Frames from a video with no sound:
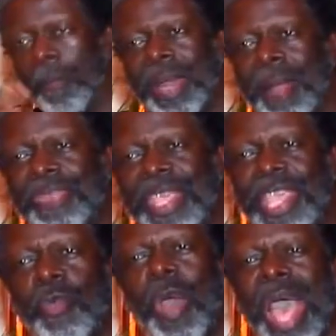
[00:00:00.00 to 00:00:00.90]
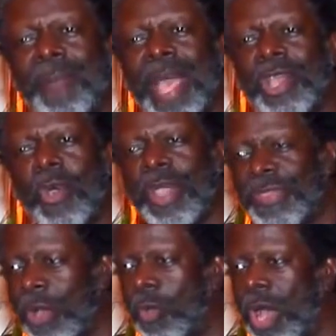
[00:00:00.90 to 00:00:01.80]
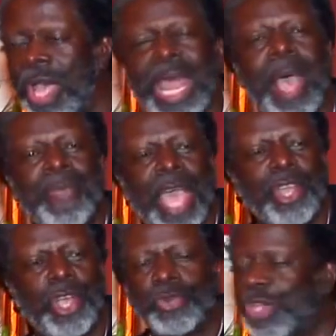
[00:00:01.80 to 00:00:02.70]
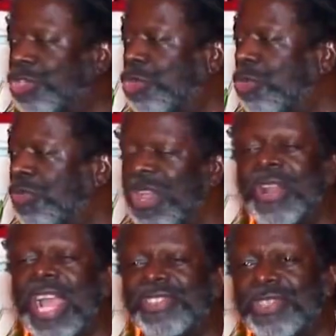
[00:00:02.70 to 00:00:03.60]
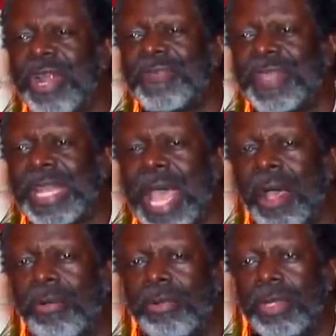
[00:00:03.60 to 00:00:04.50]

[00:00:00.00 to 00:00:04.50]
But I'm thinking, why am I going there? 1, I'm not hungry. 2, they're not serving now.